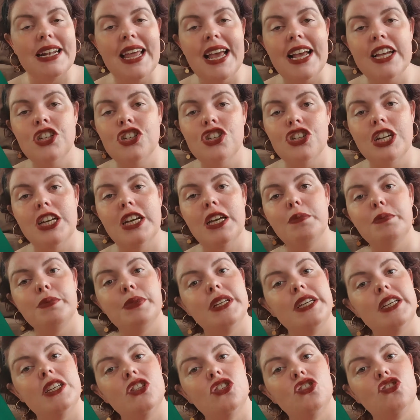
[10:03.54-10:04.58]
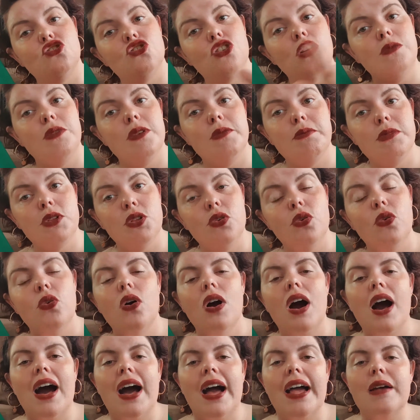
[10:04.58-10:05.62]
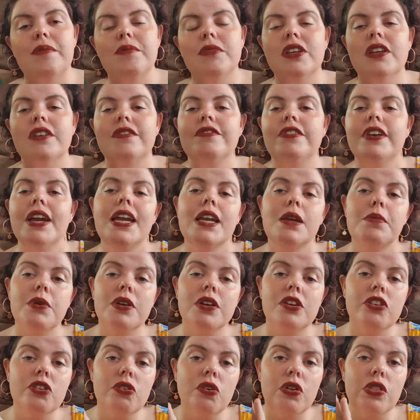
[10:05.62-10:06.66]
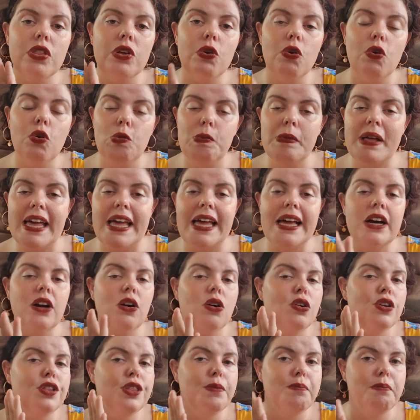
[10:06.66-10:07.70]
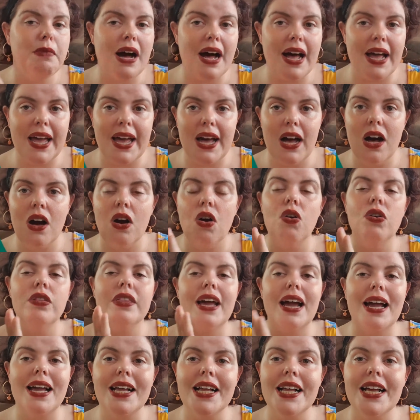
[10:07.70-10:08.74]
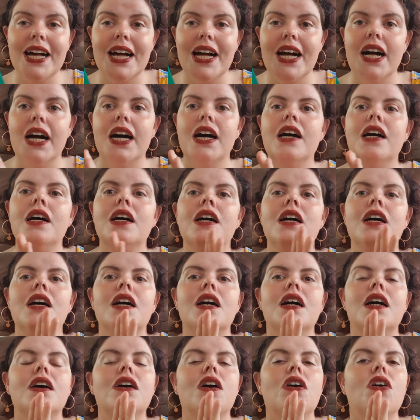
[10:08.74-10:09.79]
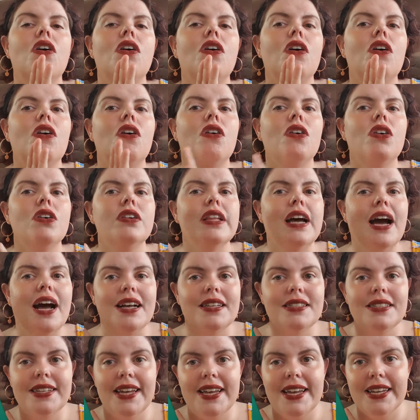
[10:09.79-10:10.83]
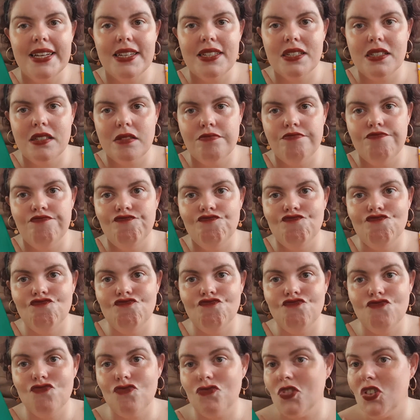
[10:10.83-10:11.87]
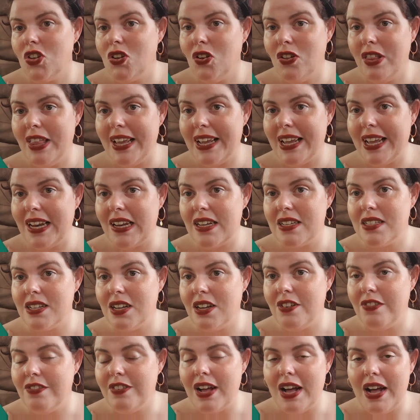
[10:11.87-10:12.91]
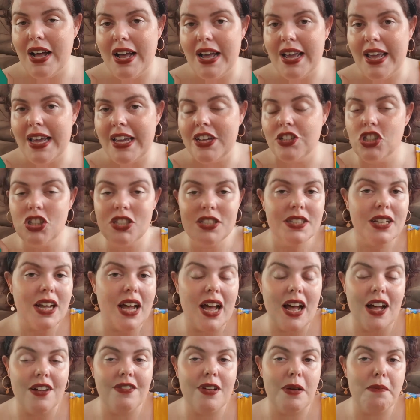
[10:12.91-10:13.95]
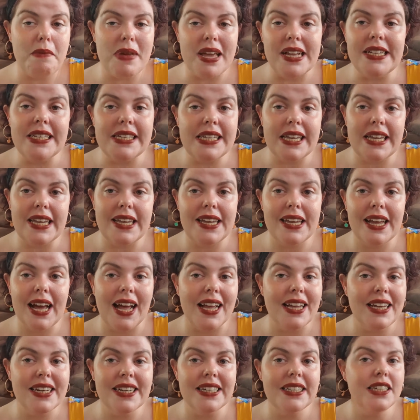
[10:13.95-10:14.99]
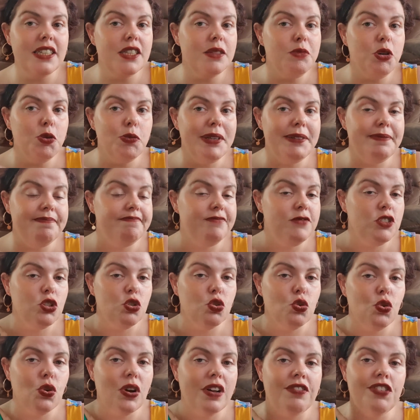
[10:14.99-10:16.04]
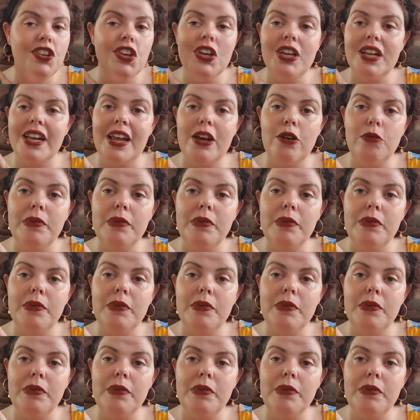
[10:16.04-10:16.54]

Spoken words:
history, please drop them below. I am looking for any books on the Olmec, on the Maya, on the Inca, on the Aztecs, all that kind of stuff. I just have a mighty hankering at the moment, so if you can help